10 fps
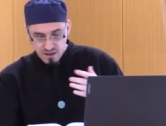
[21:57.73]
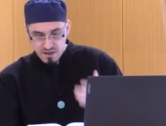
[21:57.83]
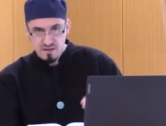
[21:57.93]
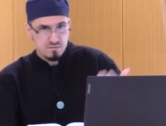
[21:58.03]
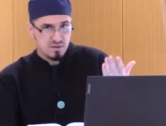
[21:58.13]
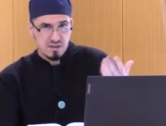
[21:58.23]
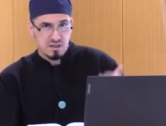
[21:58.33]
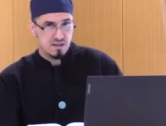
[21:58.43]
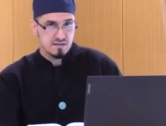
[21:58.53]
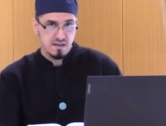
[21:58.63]
here is what
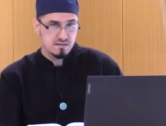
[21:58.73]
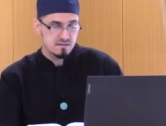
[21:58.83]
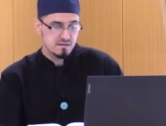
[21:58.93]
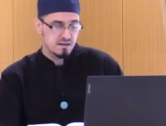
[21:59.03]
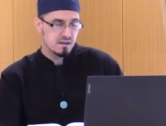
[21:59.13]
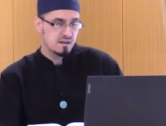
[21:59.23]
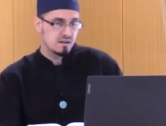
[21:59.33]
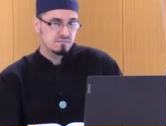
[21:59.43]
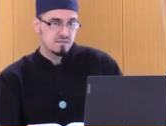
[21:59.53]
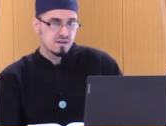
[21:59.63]
allah says
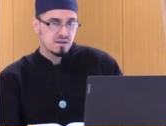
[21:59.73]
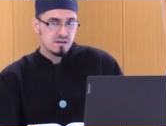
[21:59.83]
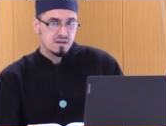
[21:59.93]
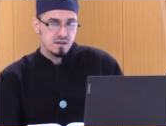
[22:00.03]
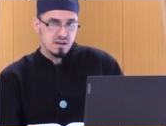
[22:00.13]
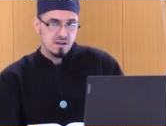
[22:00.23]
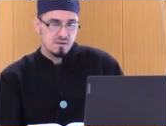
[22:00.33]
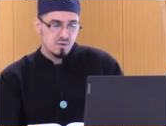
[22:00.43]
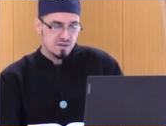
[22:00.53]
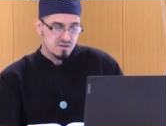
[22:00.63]
uh, uh,
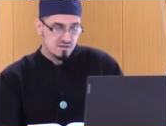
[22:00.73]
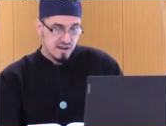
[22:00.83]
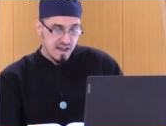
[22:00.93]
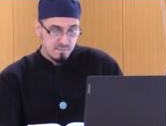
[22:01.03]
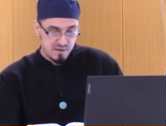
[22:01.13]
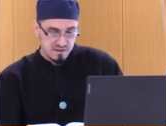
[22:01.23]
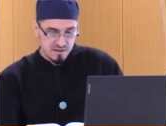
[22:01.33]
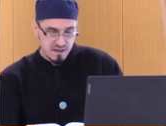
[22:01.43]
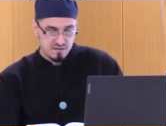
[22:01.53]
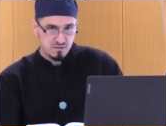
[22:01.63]
what is going to happen.
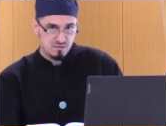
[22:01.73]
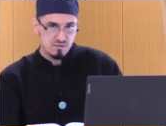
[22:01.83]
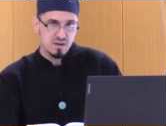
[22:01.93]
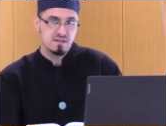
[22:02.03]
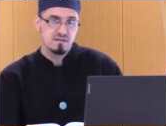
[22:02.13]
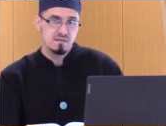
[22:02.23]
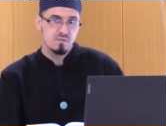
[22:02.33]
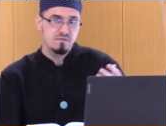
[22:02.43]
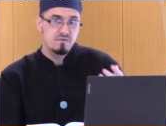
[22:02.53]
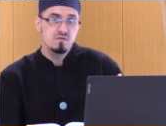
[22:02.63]
Yeah, so the Quran tells us
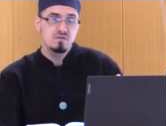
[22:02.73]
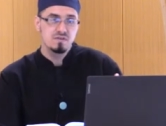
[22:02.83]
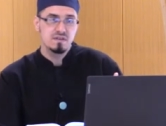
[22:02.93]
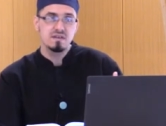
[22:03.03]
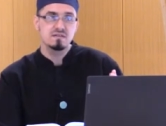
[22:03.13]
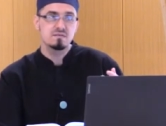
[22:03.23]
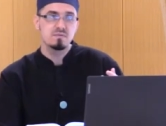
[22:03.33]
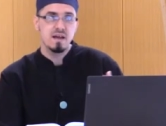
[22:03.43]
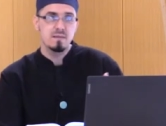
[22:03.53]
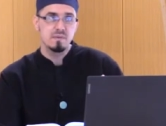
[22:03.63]
about future things that
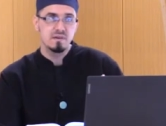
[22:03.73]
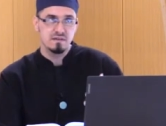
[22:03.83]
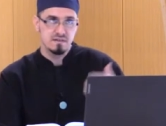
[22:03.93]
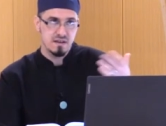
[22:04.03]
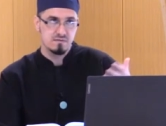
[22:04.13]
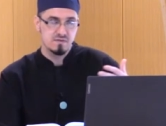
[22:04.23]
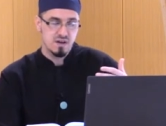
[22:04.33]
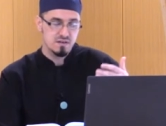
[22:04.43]
will happen, the day of